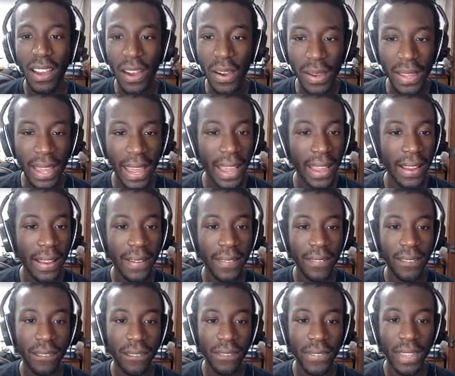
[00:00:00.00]
Okay.
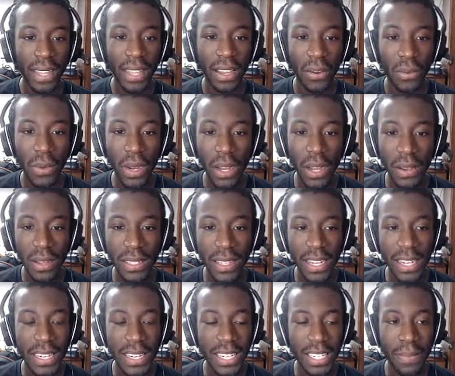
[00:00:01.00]
Well, it
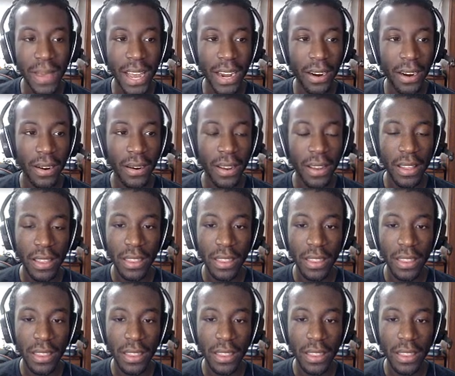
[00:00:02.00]
doesn't matter.